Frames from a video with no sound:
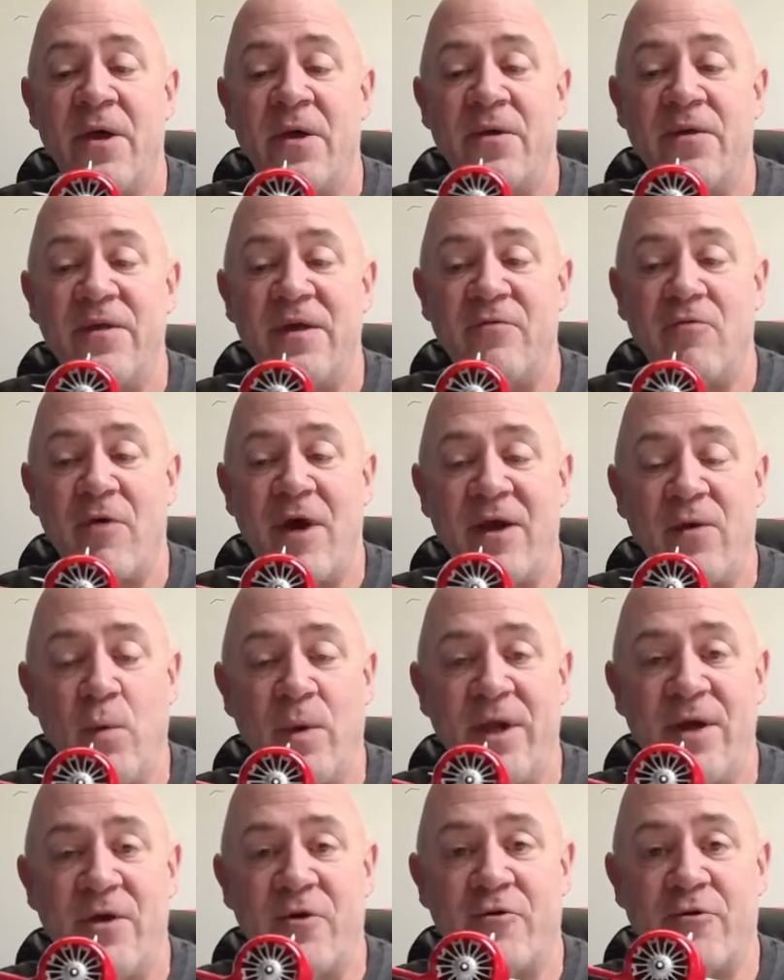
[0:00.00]
the right
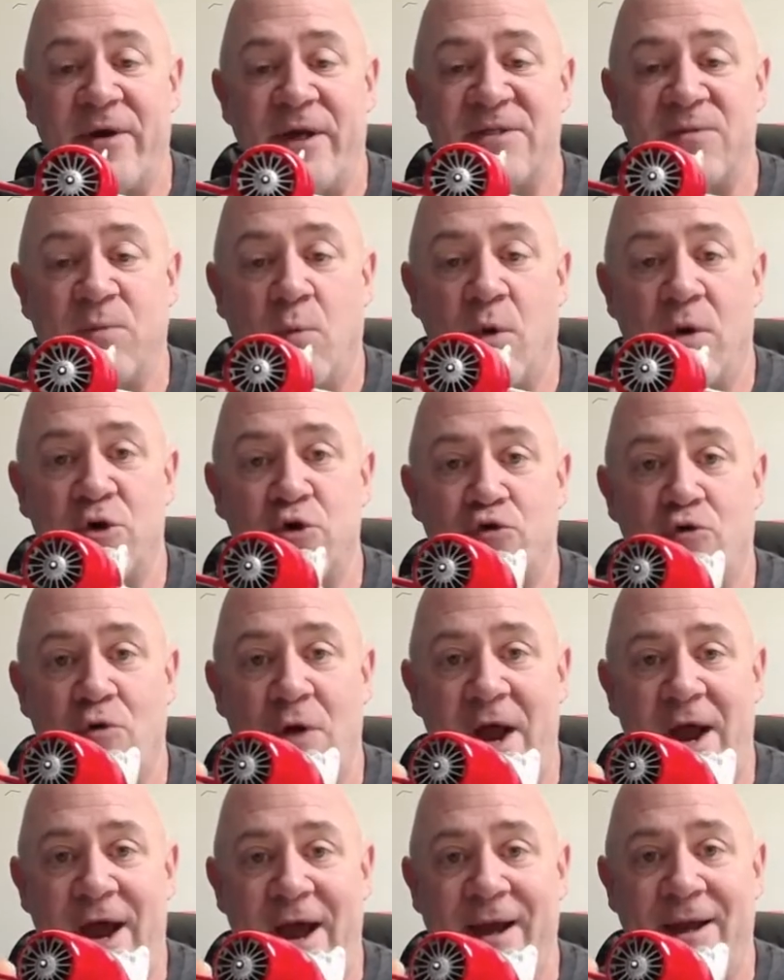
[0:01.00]
wing creates more
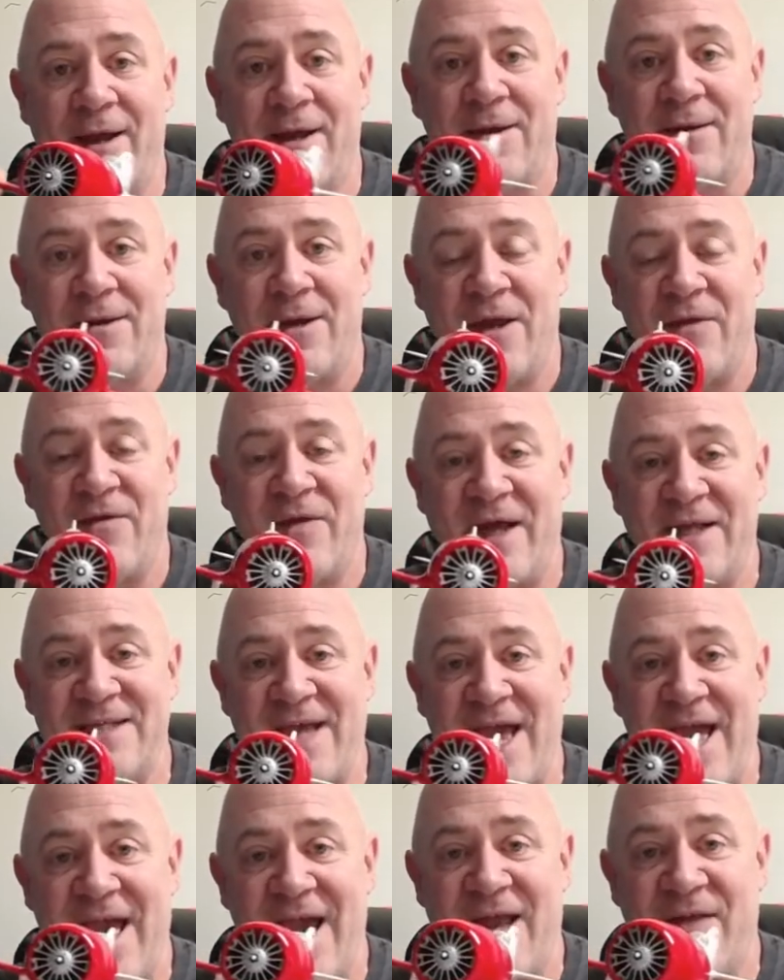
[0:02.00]
drag, and that's
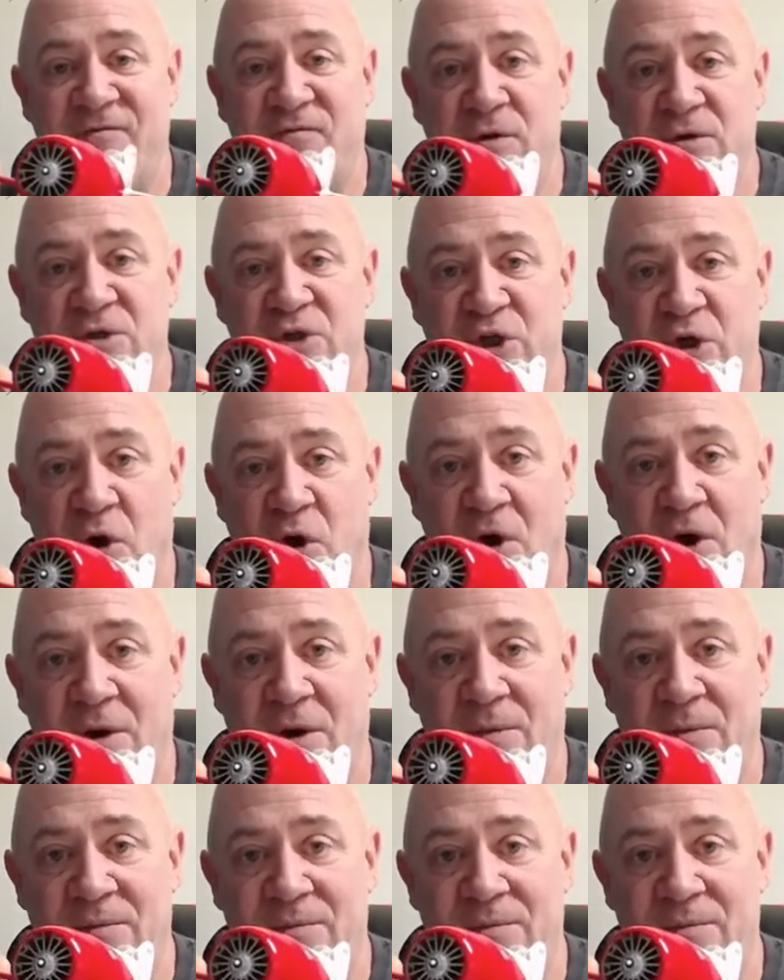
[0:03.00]
adverse yaw.